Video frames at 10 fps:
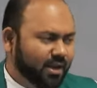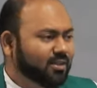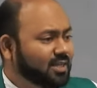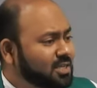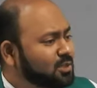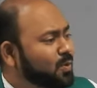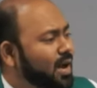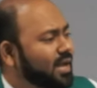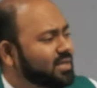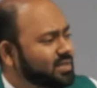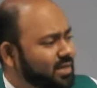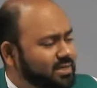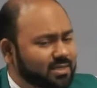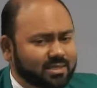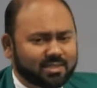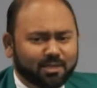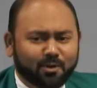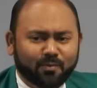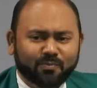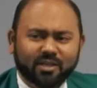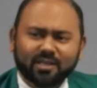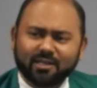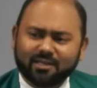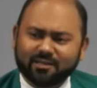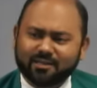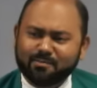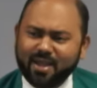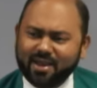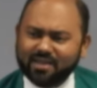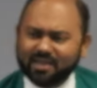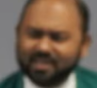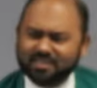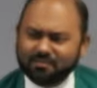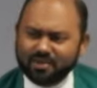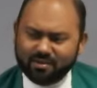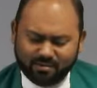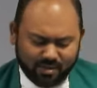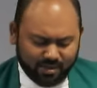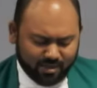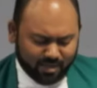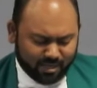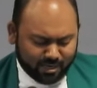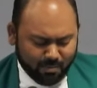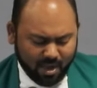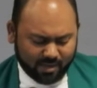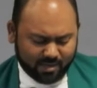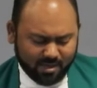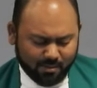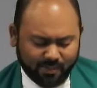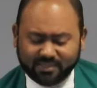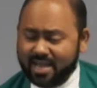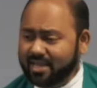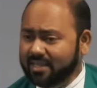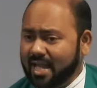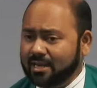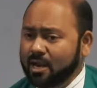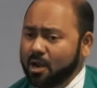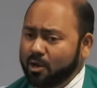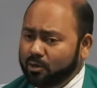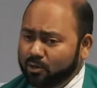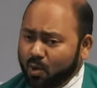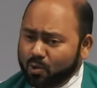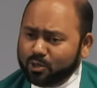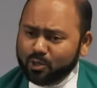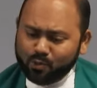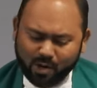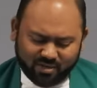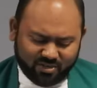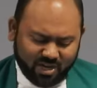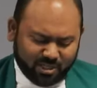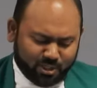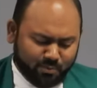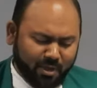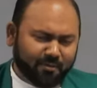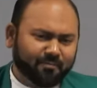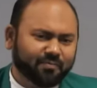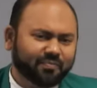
Now, this is why Jesus, made a severe remark by saying that, don't you trust me?